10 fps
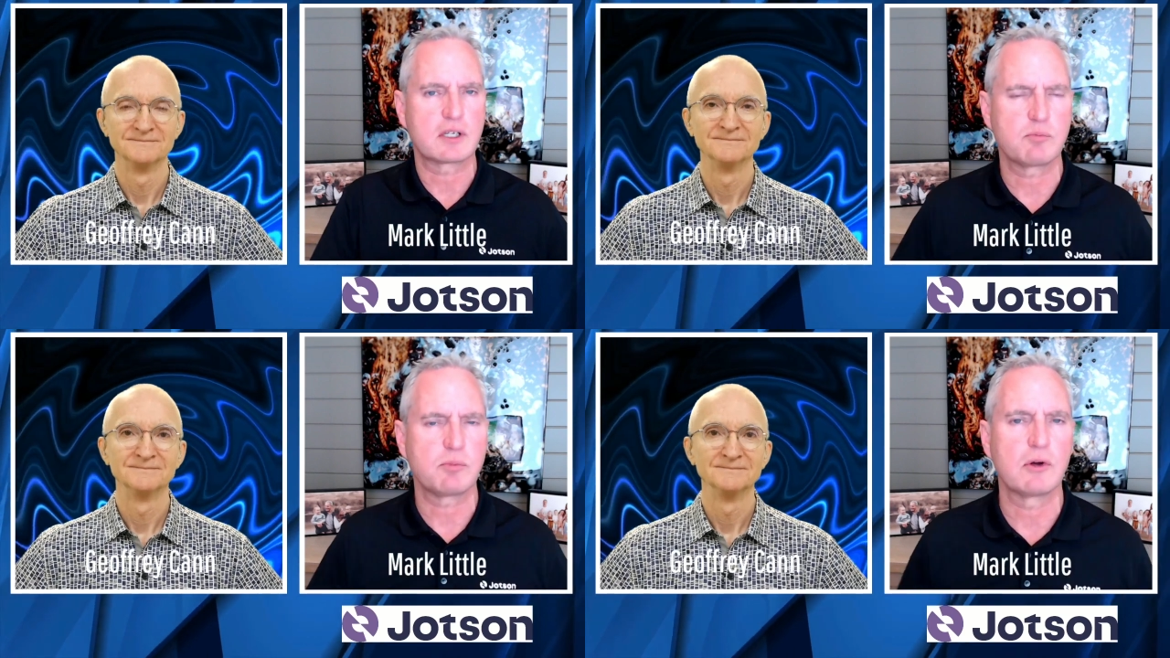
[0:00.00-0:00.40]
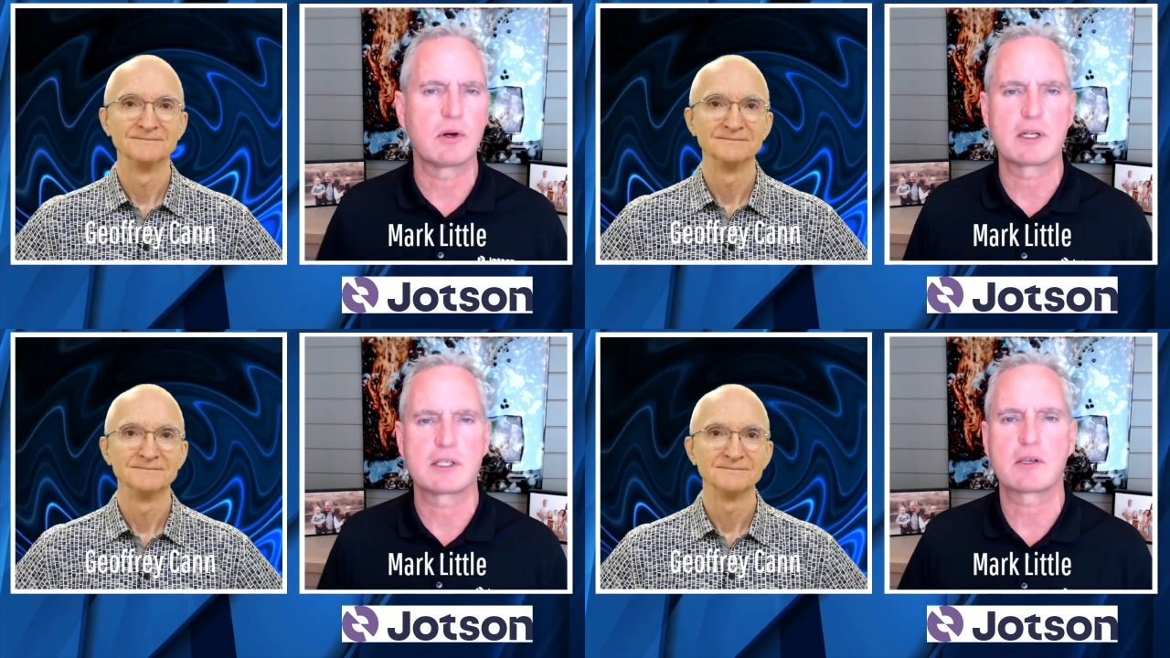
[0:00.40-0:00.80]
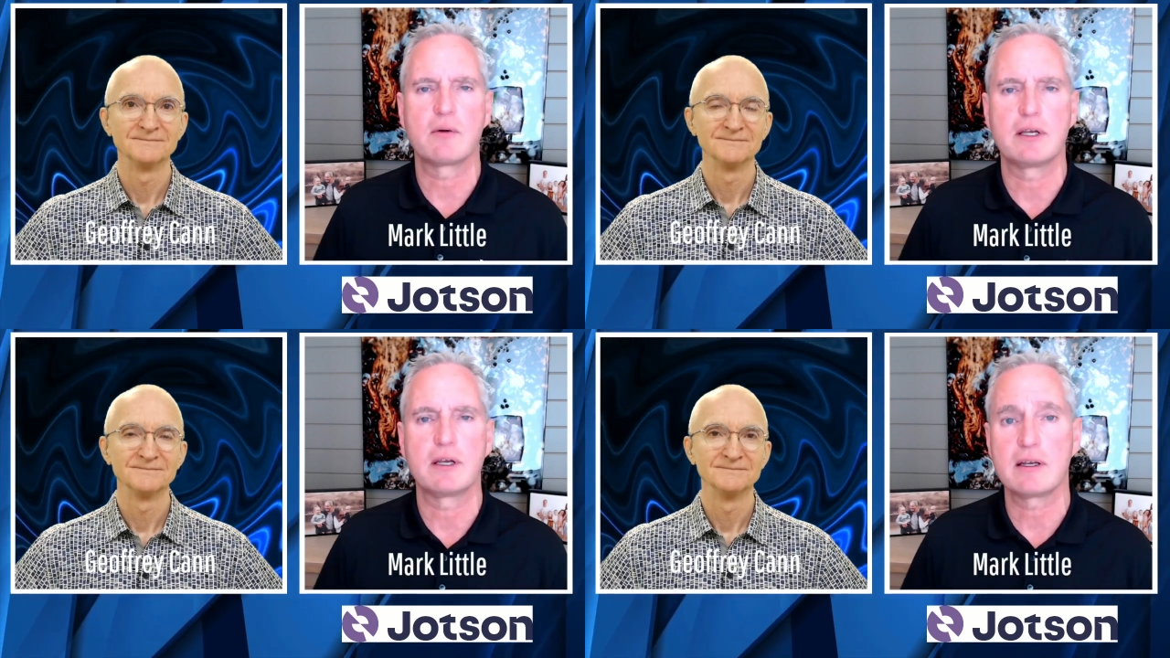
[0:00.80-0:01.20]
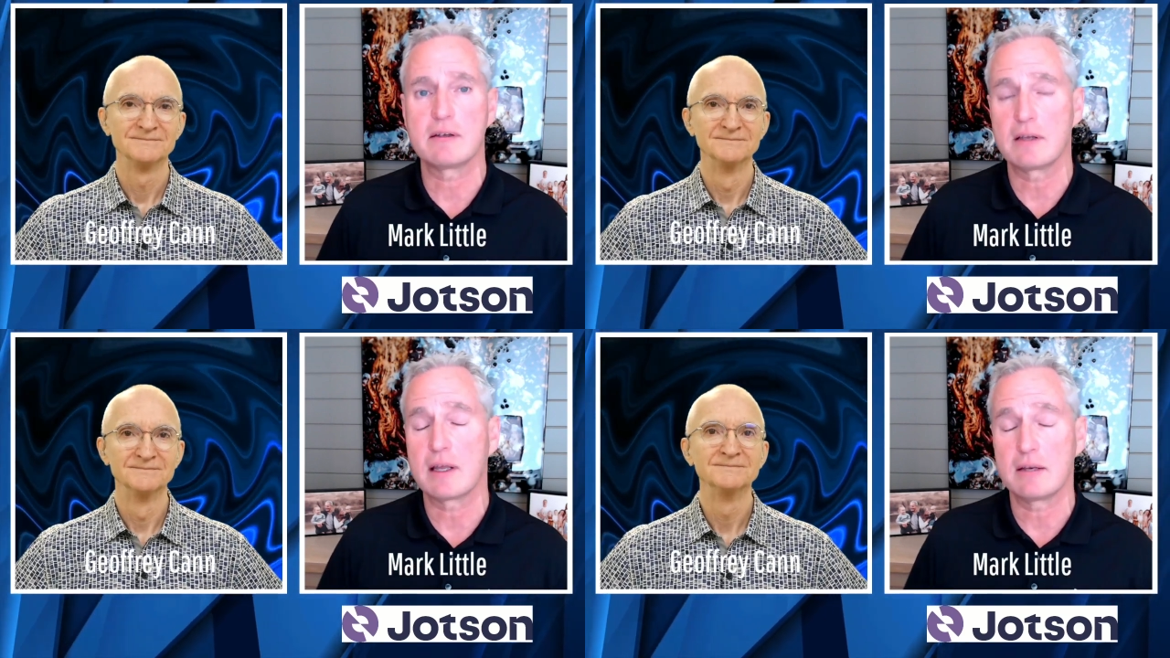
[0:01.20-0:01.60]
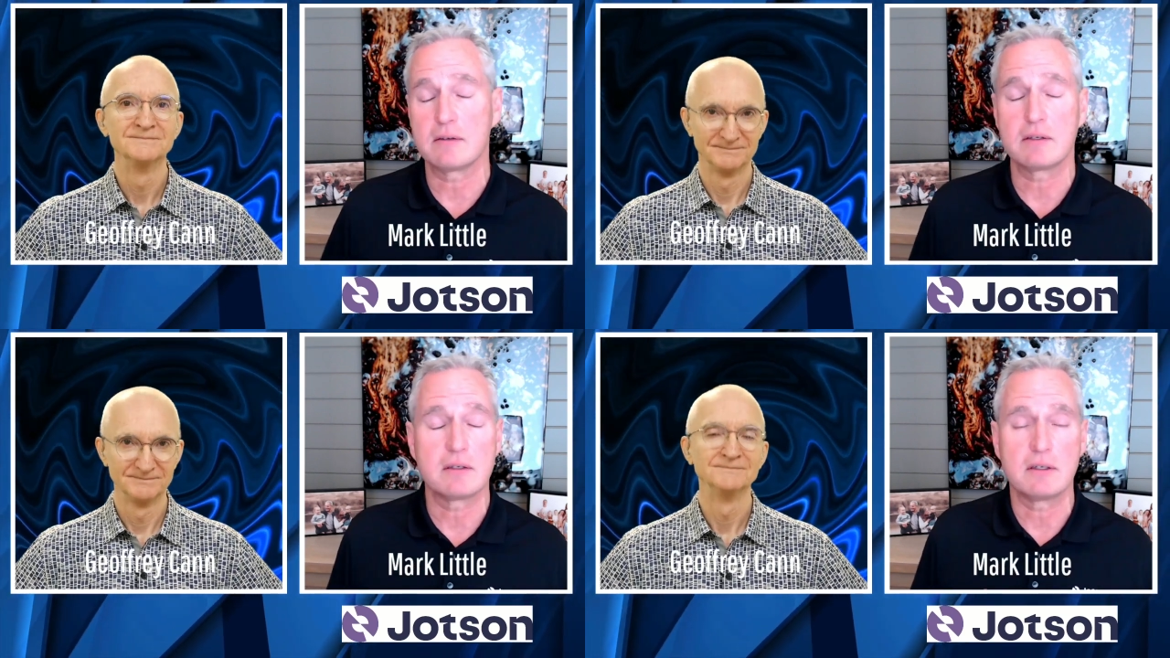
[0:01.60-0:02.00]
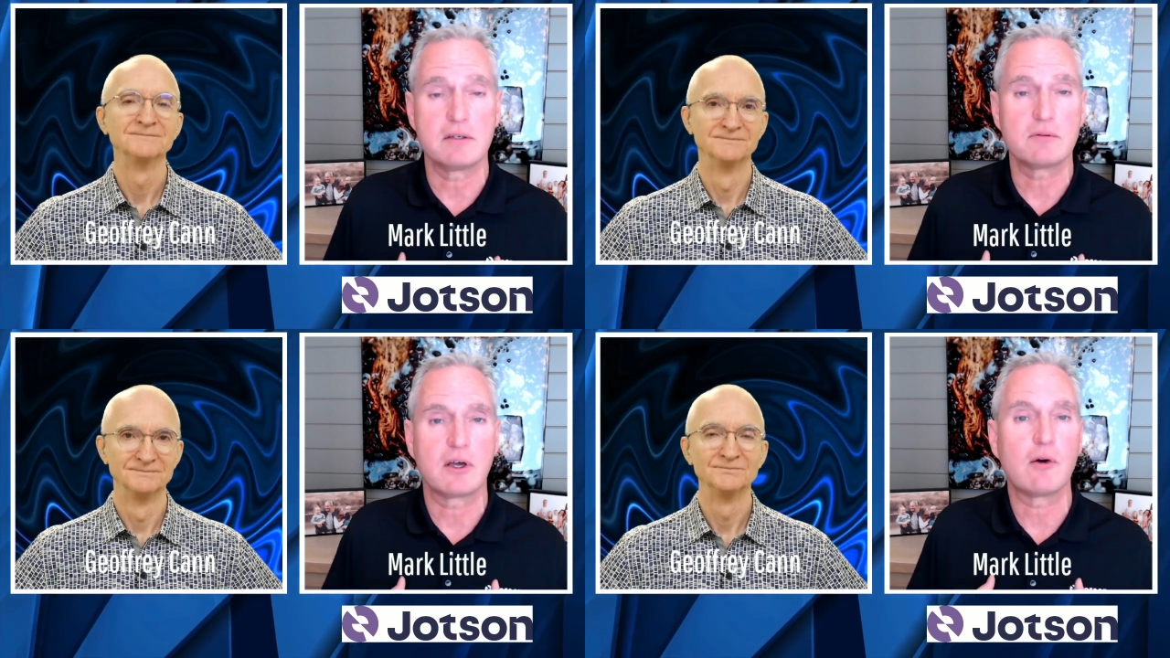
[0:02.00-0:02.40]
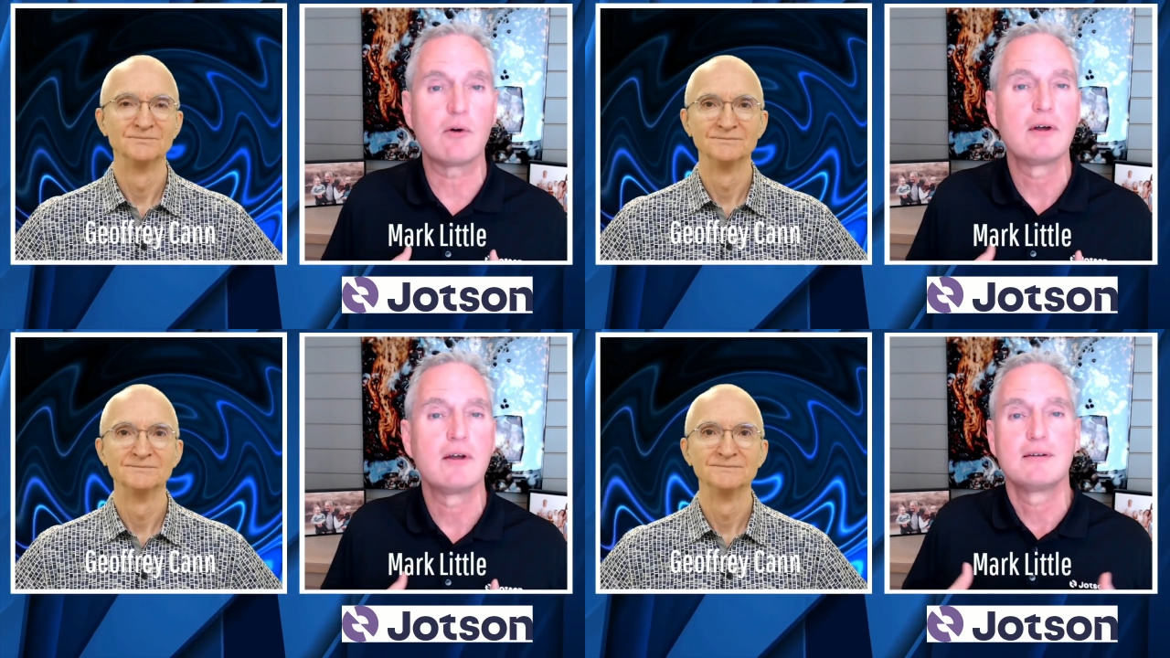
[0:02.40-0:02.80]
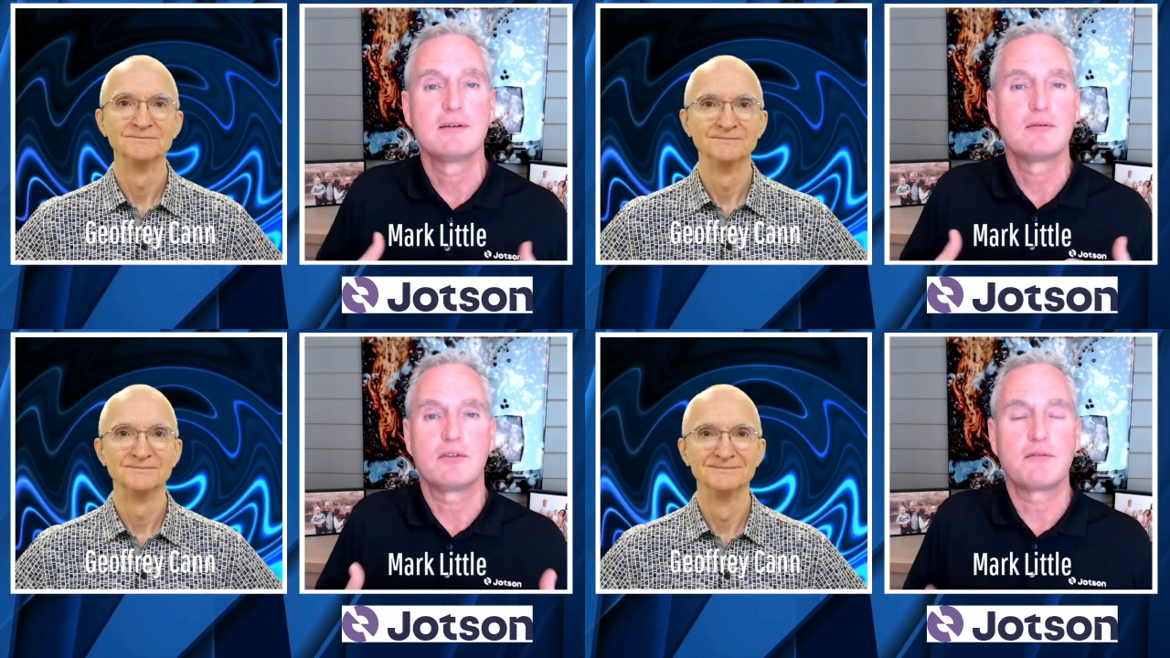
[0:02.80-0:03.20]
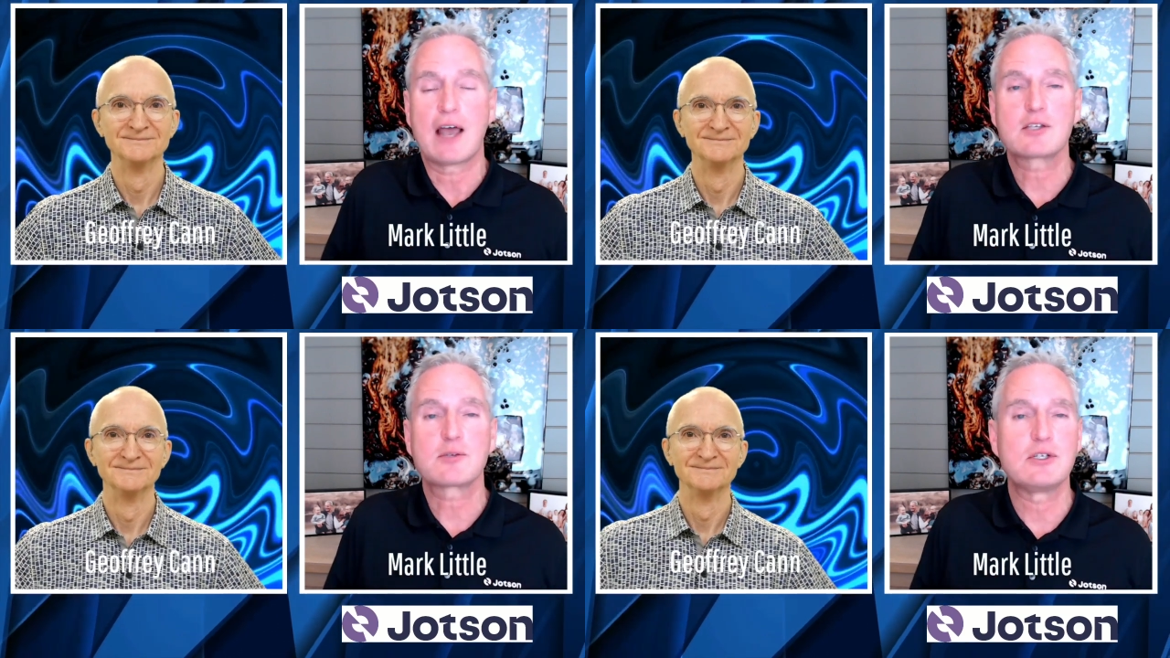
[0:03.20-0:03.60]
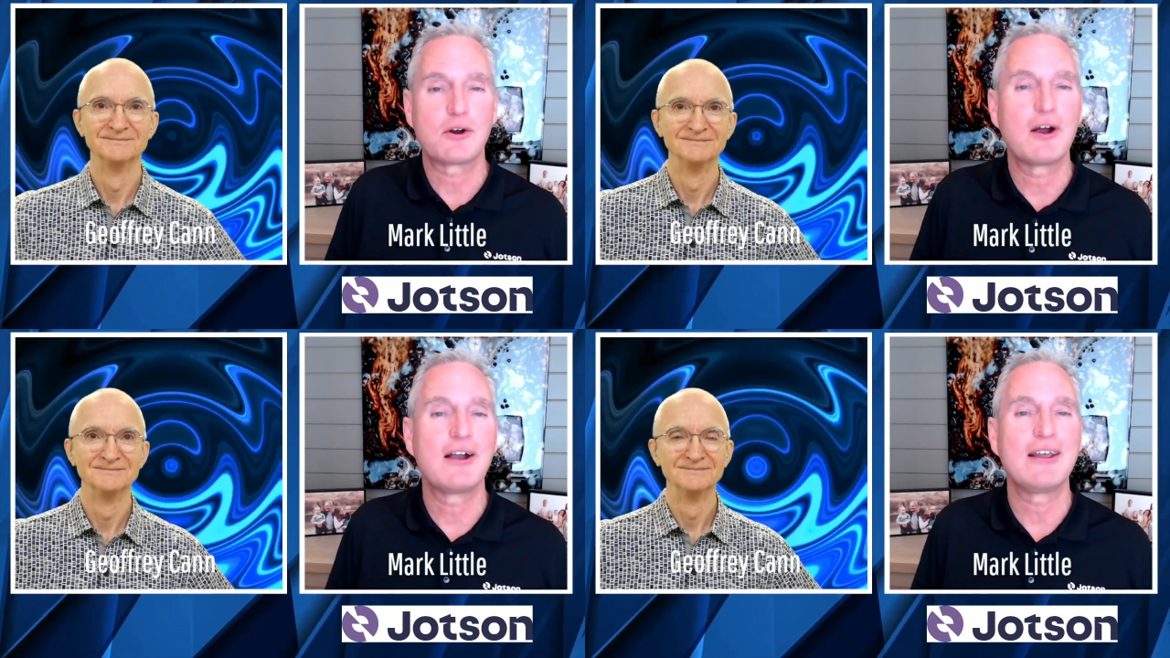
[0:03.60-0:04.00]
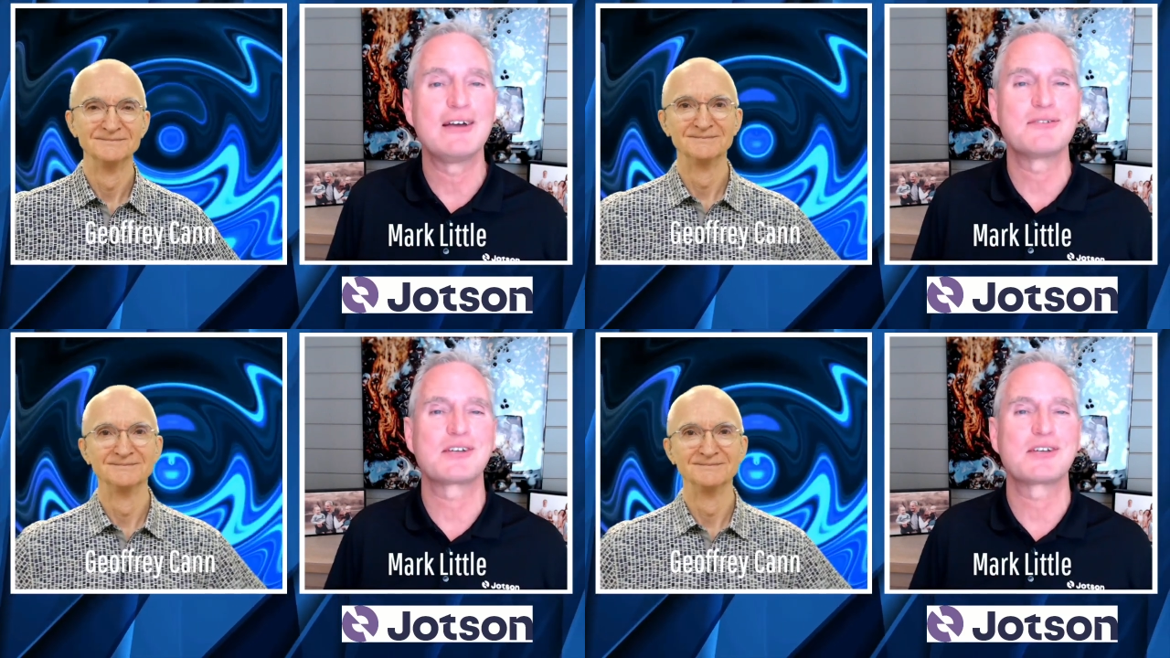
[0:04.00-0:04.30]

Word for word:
Speaker 1: to explore what's going on. And, and you know, the vast majority